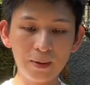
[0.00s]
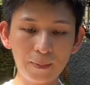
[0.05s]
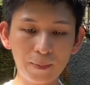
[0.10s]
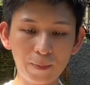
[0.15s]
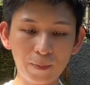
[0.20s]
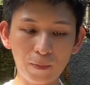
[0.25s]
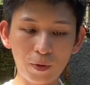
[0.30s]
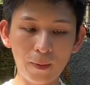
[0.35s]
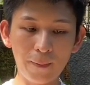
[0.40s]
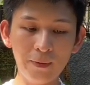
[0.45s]

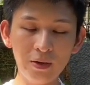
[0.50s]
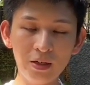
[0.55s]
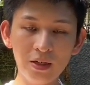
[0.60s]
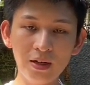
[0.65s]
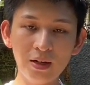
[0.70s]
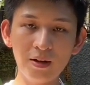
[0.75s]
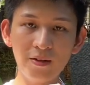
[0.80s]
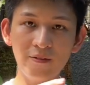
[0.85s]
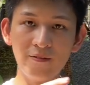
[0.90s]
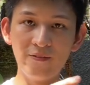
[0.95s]
proper
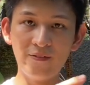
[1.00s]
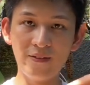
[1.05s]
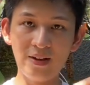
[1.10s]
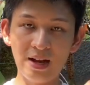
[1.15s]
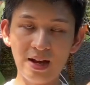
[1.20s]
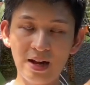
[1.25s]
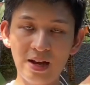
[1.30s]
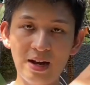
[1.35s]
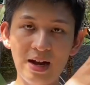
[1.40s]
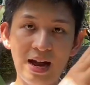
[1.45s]

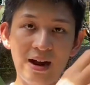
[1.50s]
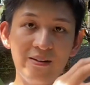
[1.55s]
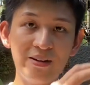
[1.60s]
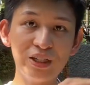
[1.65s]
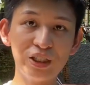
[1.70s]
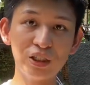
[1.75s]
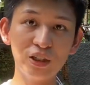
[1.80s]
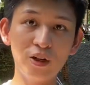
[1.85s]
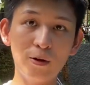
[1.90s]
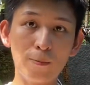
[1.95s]

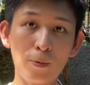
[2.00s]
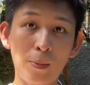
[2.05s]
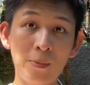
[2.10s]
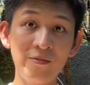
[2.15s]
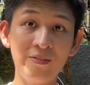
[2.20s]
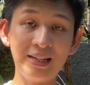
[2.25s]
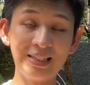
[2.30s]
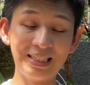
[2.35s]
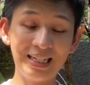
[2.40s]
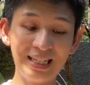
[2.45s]
aeration or proper
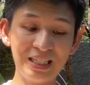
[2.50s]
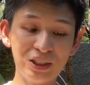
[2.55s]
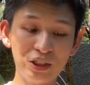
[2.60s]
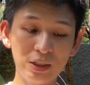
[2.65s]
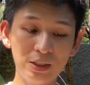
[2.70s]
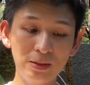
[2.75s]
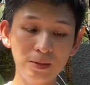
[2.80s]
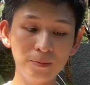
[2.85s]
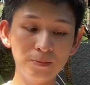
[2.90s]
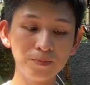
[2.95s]

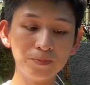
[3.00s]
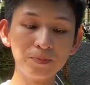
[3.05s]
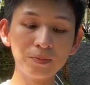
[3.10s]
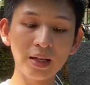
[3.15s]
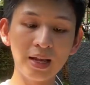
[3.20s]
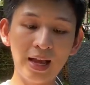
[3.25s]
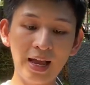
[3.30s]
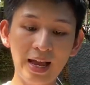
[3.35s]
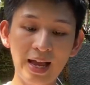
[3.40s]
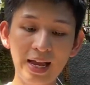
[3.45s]
ventilation,
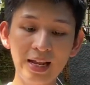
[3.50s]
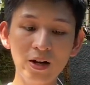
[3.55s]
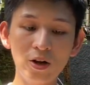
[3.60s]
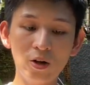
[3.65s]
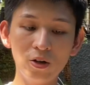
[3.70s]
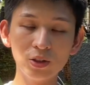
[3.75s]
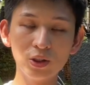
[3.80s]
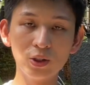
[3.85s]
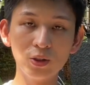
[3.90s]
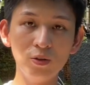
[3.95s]
and
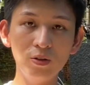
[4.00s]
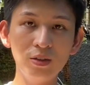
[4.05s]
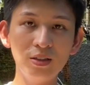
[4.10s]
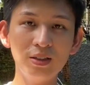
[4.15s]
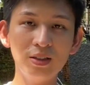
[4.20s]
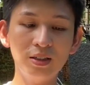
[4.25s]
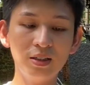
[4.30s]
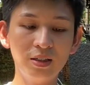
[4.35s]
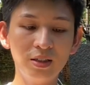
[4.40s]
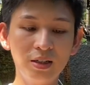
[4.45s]
also
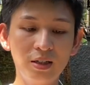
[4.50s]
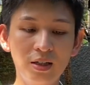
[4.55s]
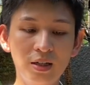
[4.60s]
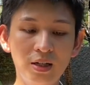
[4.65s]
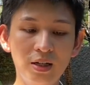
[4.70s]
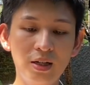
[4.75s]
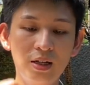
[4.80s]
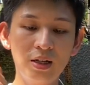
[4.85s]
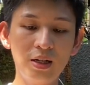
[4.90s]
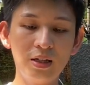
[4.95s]

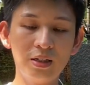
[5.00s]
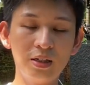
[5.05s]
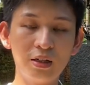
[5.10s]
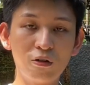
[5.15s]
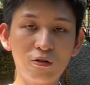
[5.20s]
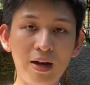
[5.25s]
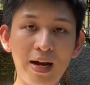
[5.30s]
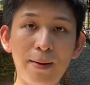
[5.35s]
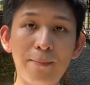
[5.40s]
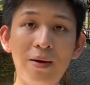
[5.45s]
the
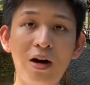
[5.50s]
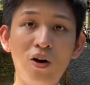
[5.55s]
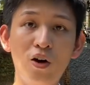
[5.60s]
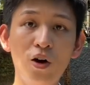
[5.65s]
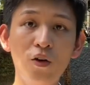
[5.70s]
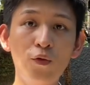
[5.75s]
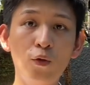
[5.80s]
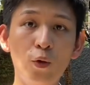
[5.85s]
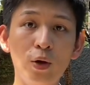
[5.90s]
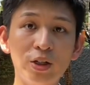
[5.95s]
right
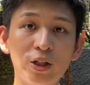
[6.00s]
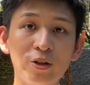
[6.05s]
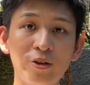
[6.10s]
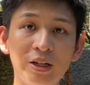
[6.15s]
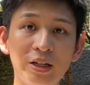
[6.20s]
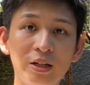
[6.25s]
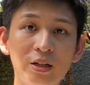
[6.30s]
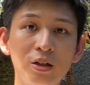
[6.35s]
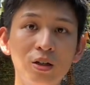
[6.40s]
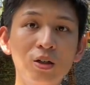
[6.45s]
amount of watering.
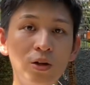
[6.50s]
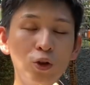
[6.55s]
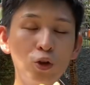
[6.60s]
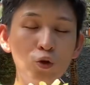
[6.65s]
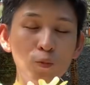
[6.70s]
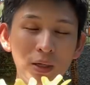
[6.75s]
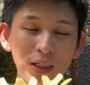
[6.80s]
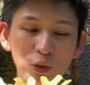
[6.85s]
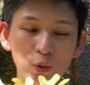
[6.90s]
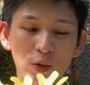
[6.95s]
Too
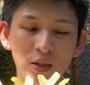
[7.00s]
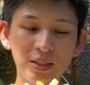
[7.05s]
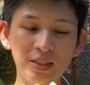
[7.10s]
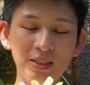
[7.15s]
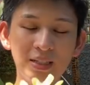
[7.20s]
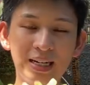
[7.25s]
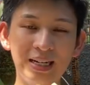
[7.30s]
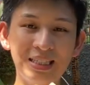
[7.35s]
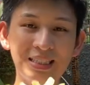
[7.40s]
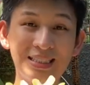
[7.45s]
much water
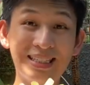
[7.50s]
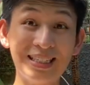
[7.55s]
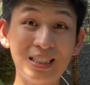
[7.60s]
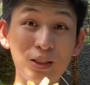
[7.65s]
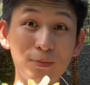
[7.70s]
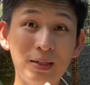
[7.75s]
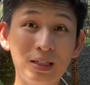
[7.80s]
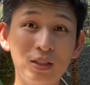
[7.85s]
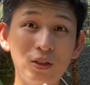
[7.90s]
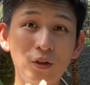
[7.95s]
and it's
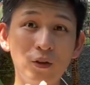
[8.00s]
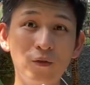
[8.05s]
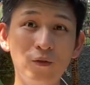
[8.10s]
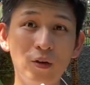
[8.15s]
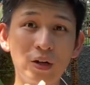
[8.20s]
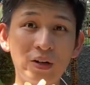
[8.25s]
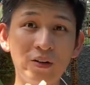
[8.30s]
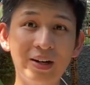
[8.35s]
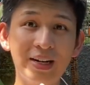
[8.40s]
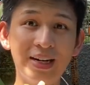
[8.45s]
detrimental for
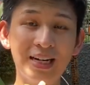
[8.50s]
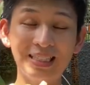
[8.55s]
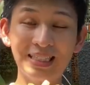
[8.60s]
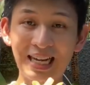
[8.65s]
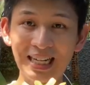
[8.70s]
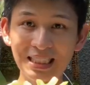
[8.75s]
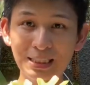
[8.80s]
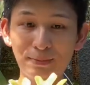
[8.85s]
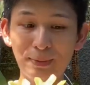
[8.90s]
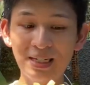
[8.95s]
the radii,
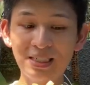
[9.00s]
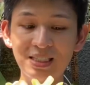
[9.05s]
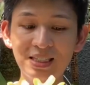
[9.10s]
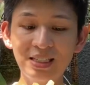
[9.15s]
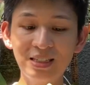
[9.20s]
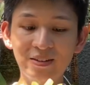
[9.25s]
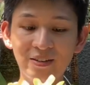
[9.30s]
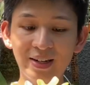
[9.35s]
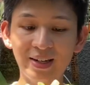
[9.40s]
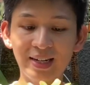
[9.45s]
especially
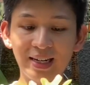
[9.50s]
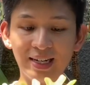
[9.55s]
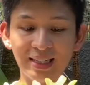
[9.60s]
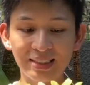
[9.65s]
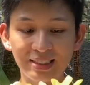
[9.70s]
the radii.